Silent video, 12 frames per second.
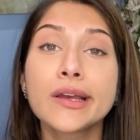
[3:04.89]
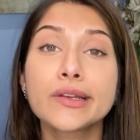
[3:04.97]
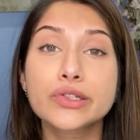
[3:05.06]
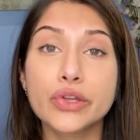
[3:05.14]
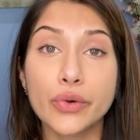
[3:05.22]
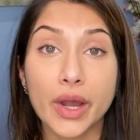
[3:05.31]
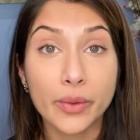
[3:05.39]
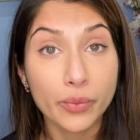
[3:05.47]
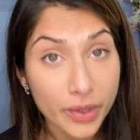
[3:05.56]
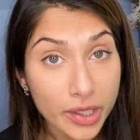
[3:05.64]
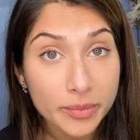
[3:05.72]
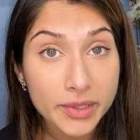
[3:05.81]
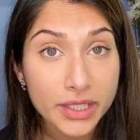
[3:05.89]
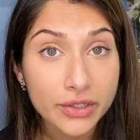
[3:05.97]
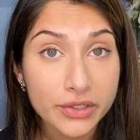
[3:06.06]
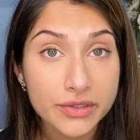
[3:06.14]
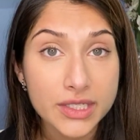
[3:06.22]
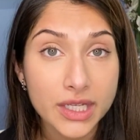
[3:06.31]
So I will be
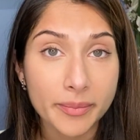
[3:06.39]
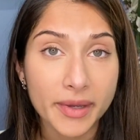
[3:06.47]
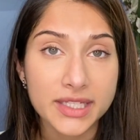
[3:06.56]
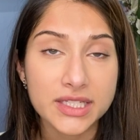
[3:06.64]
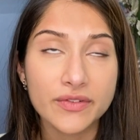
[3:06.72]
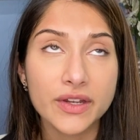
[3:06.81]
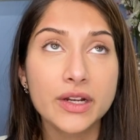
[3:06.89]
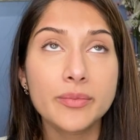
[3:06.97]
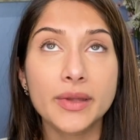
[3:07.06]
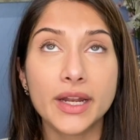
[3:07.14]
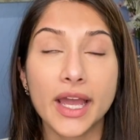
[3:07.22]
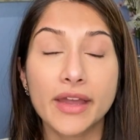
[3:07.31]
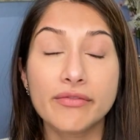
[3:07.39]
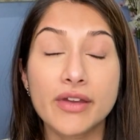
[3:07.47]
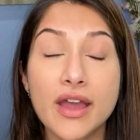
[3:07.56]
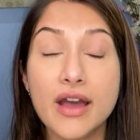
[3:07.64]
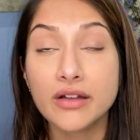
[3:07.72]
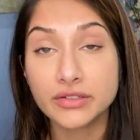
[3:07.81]
introducing a pacifier, but I've
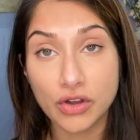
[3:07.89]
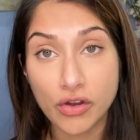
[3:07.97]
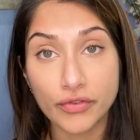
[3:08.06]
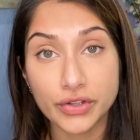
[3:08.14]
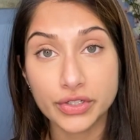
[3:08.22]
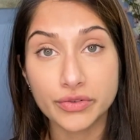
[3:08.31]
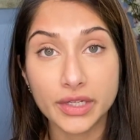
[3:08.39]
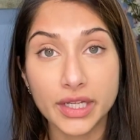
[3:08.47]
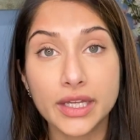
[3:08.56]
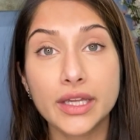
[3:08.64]
held off on doing it.